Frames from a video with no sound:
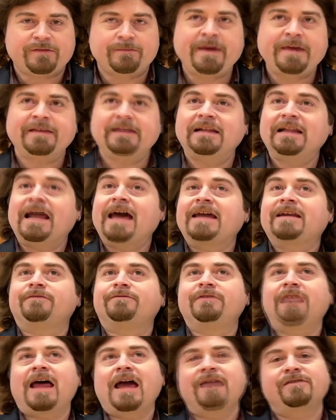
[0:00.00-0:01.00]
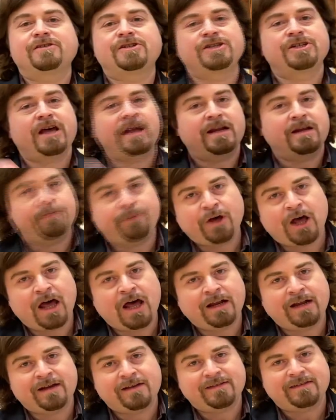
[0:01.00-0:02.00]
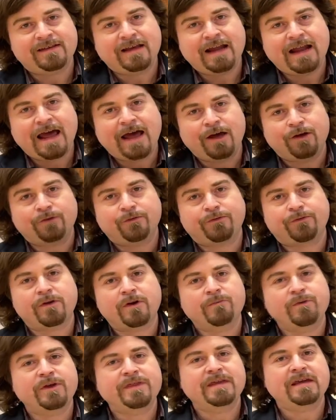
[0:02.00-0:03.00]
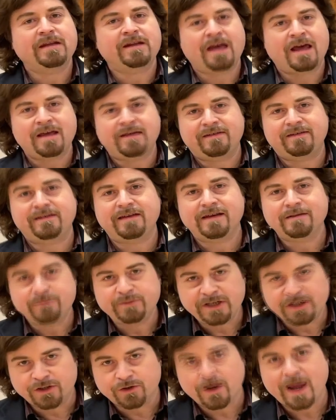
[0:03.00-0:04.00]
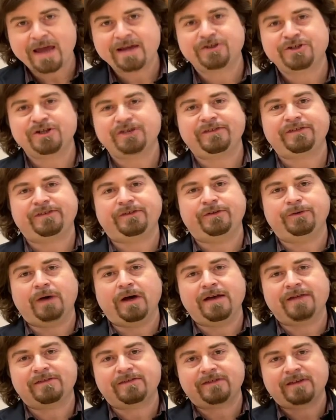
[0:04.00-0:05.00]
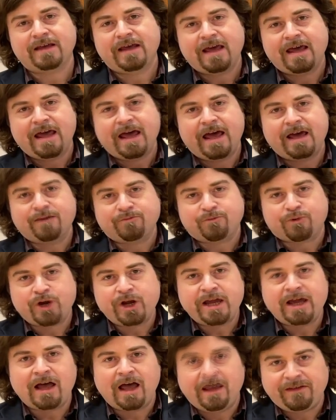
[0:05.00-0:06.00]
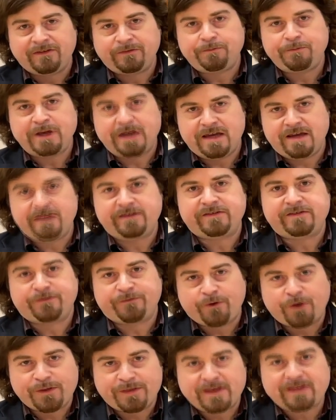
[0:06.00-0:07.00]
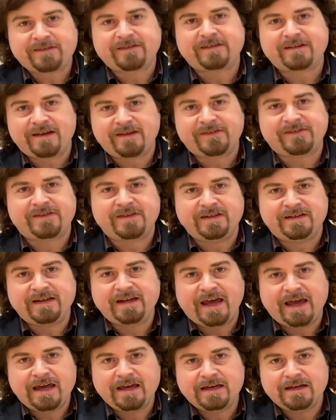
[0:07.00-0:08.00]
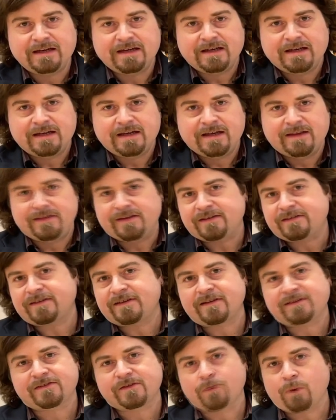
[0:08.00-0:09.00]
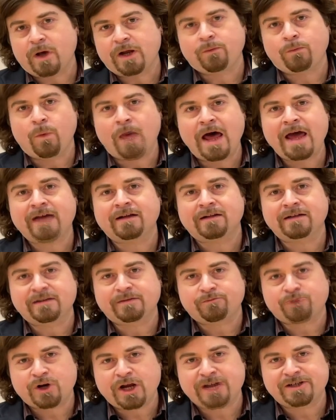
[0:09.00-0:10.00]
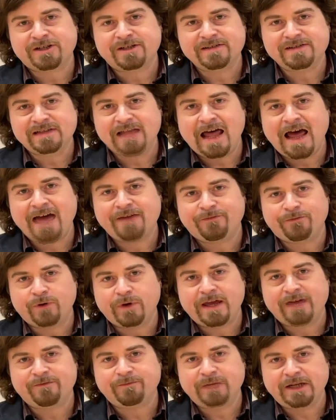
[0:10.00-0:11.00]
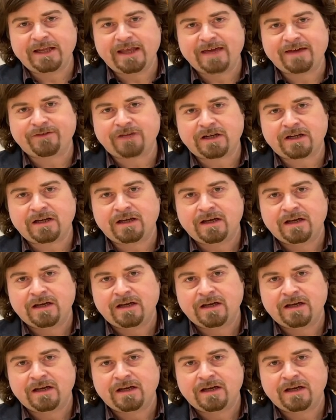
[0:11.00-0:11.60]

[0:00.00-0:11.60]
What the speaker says: May the light of life shine upon us and out from within us and be gracious to us and bring us peace. For this is the day. This is the one wild and precious life we have been given.